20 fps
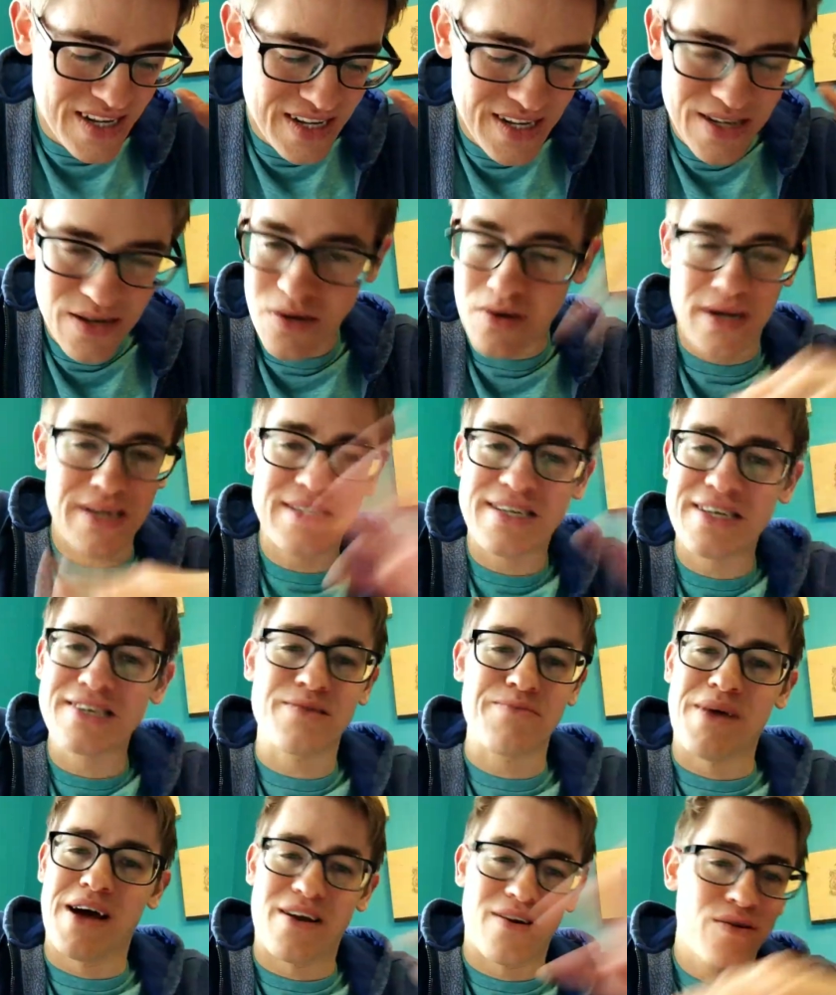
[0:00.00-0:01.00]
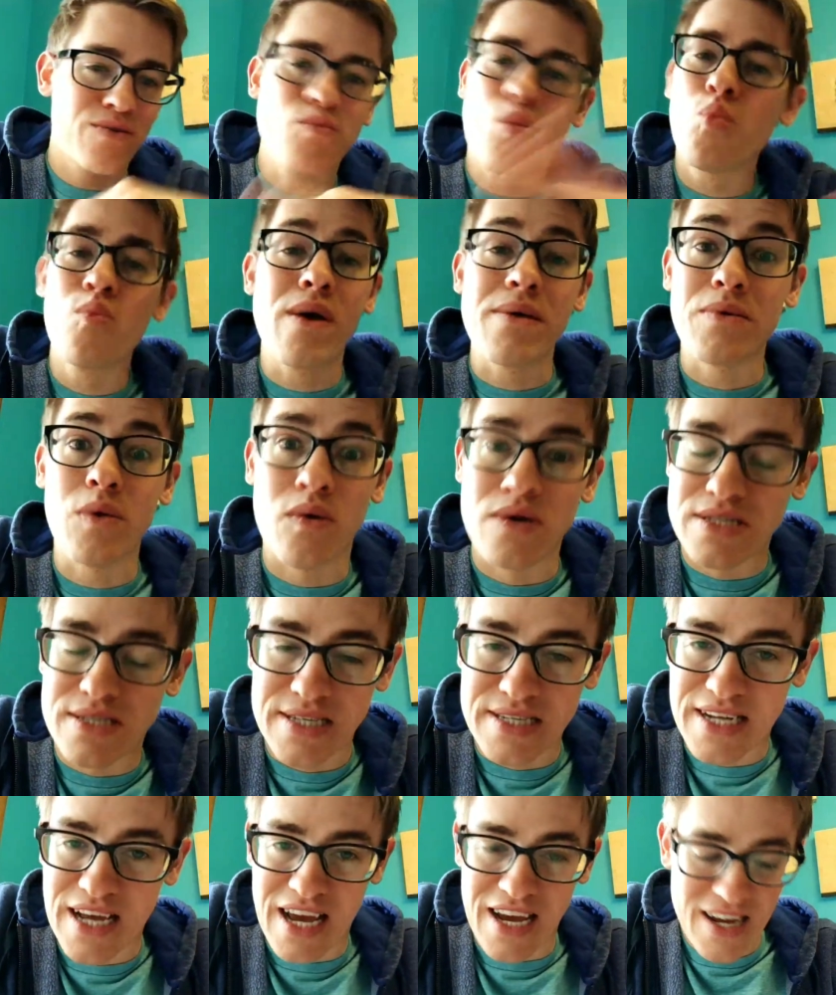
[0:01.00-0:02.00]
or it doesn't matter, maybe once a
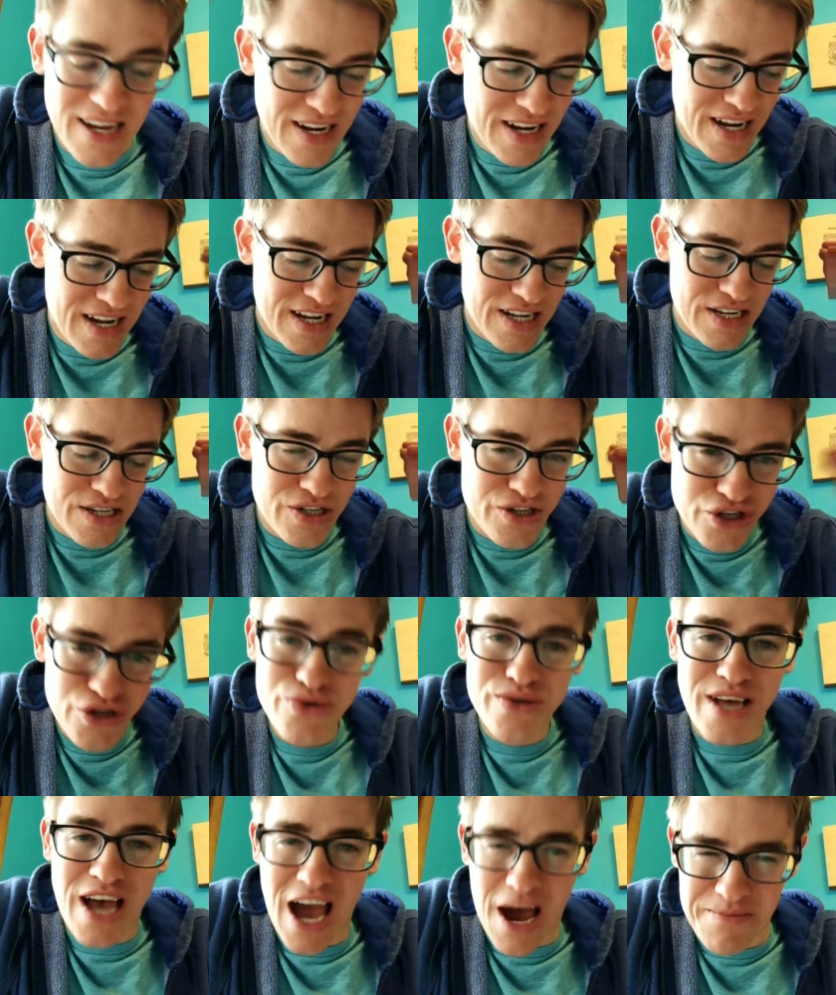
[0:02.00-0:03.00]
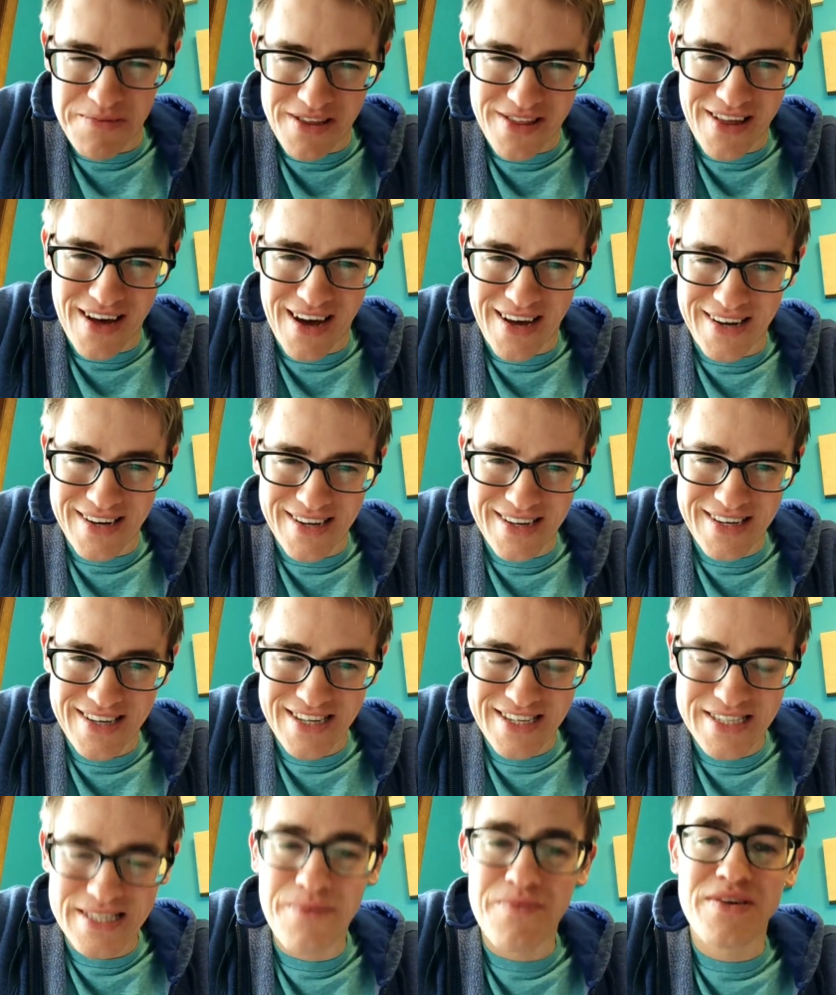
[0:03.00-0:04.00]
day, choose a happy thought,
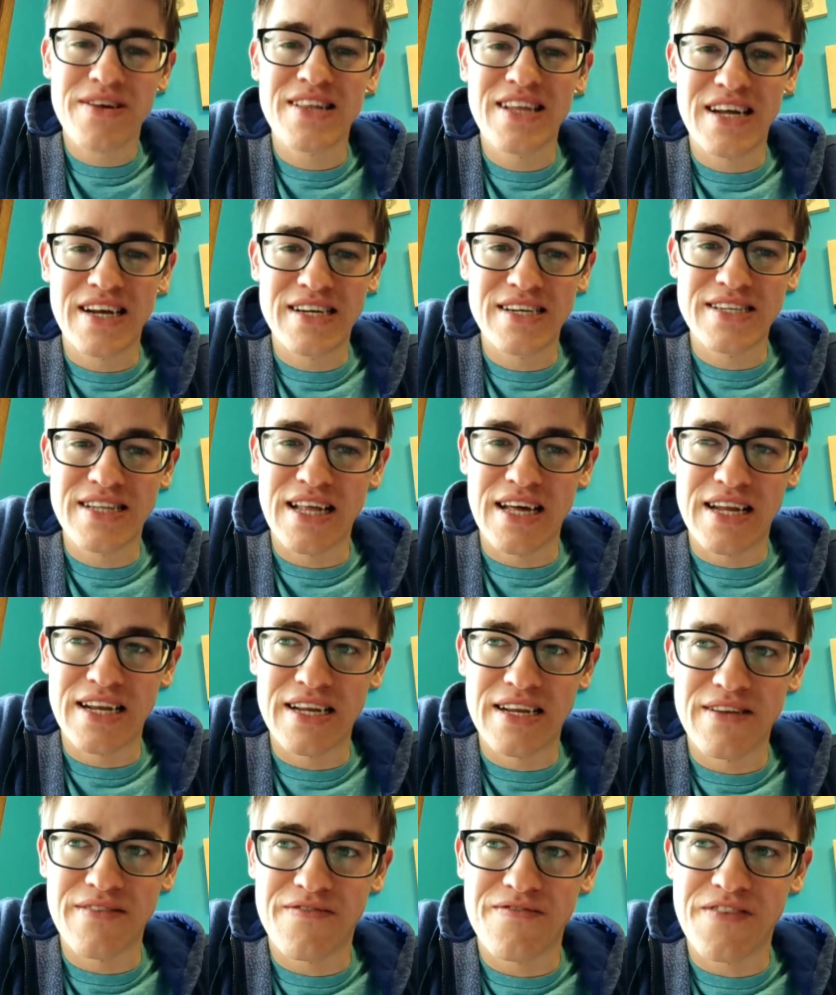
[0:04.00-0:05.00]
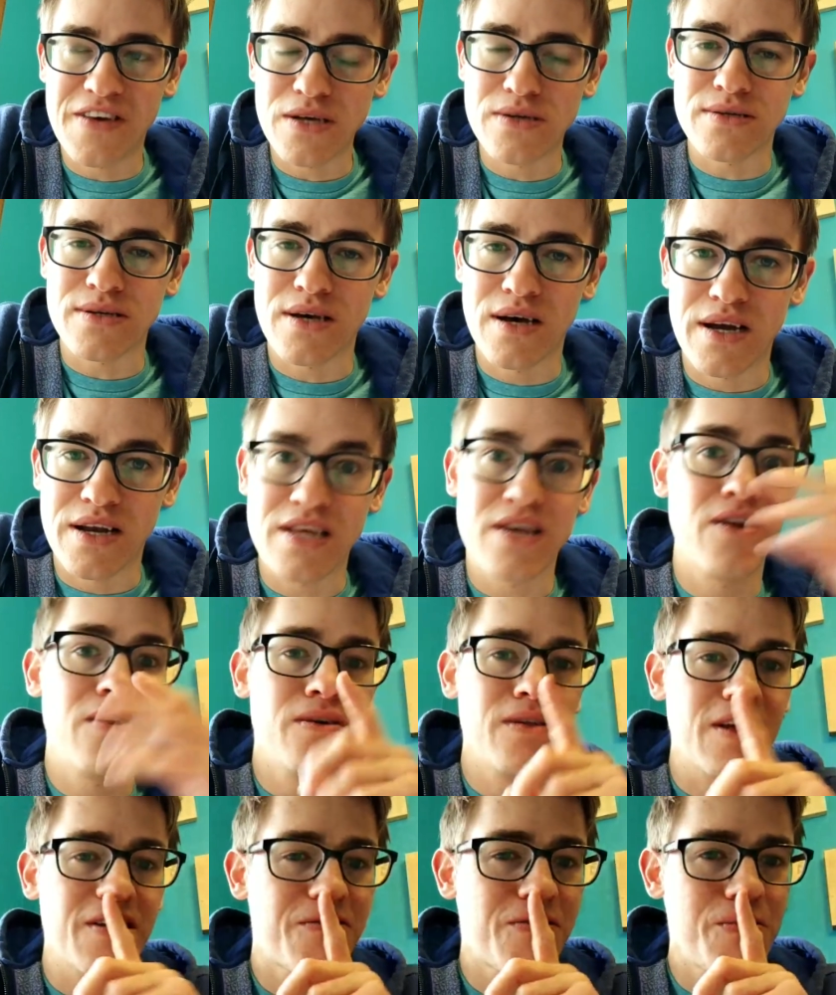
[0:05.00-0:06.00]
something that feels good.
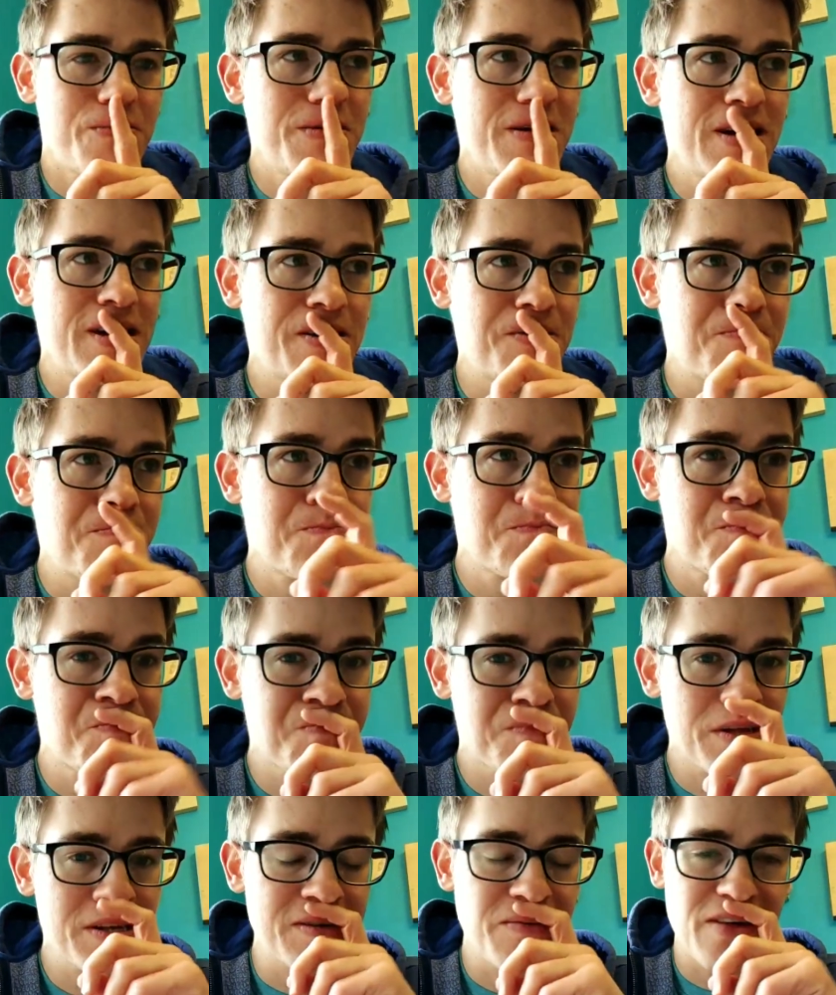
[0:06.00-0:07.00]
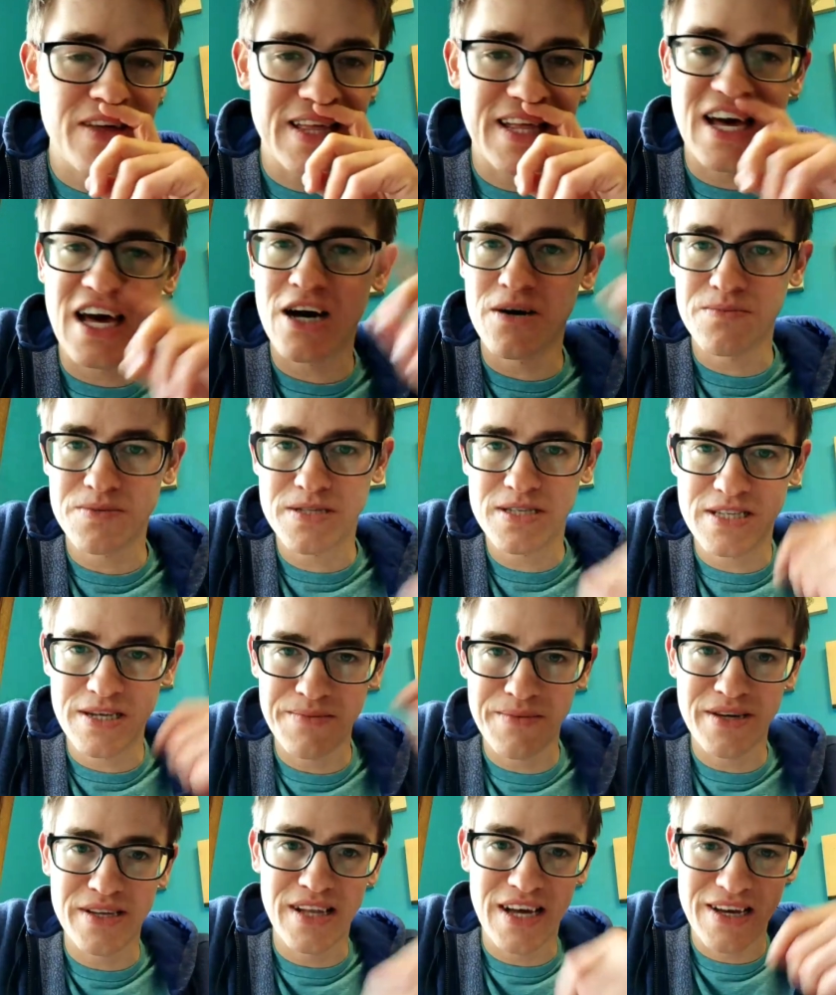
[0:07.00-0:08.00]
Like for me, something that helps
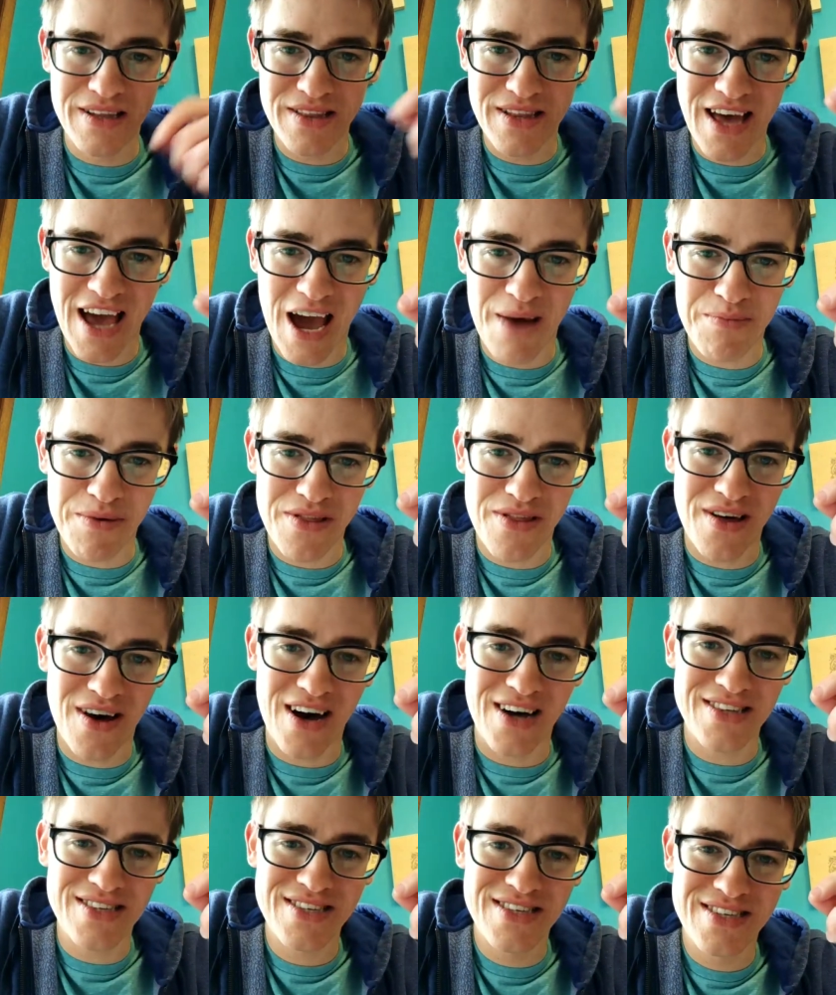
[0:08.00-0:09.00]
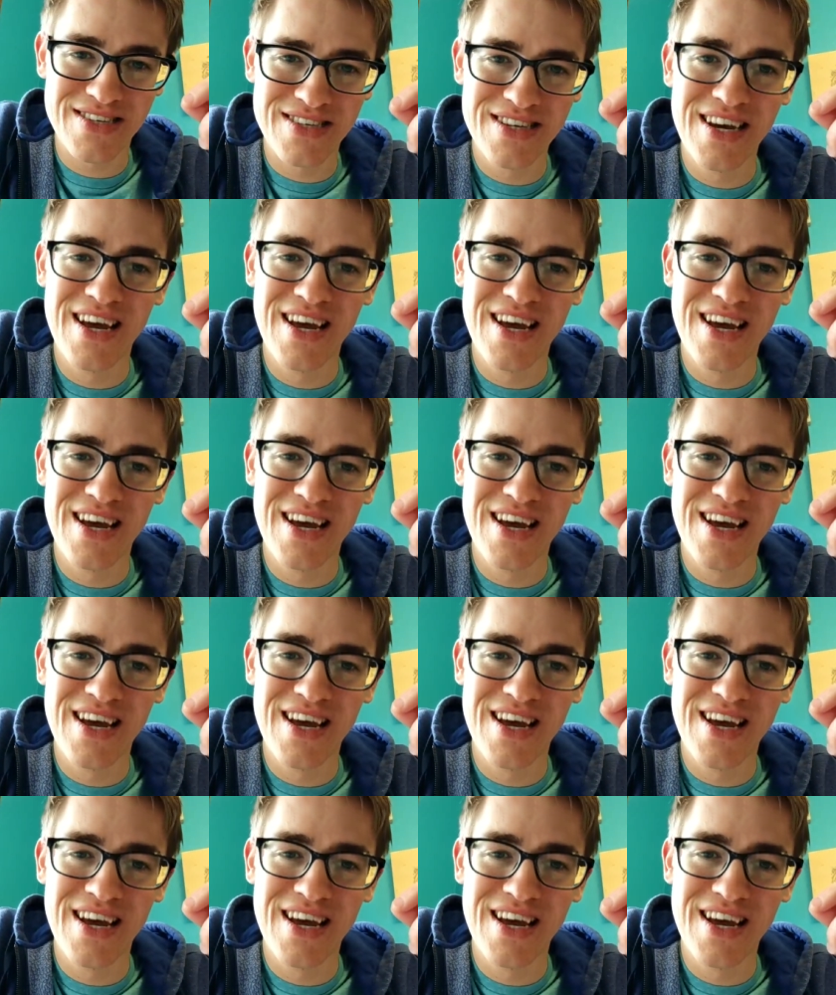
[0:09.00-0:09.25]
simulate the happy thoughts